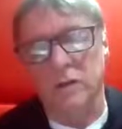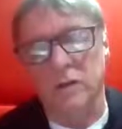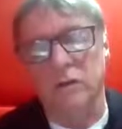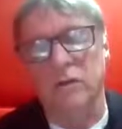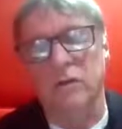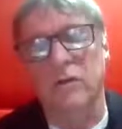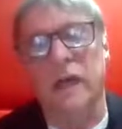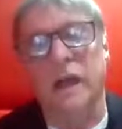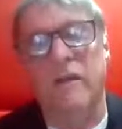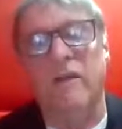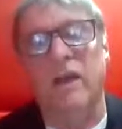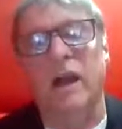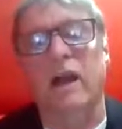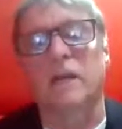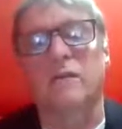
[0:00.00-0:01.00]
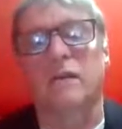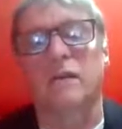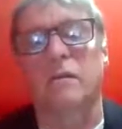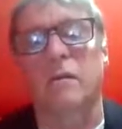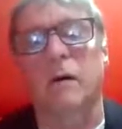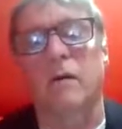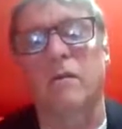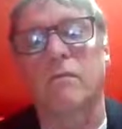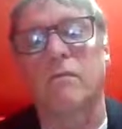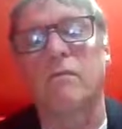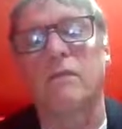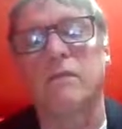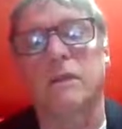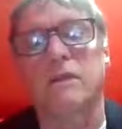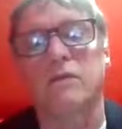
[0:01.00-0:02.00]
to Kevin Allison about
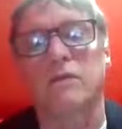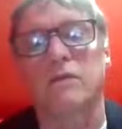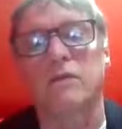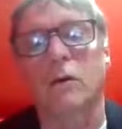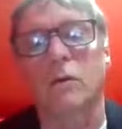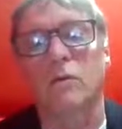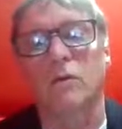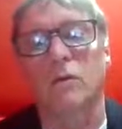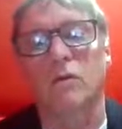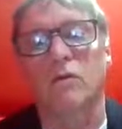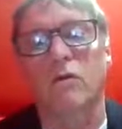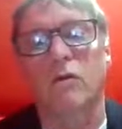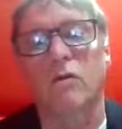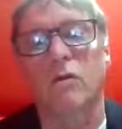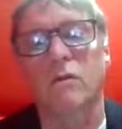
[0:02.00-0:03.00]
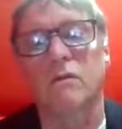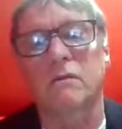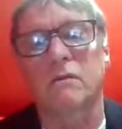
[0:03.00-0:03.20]
potential coaching role.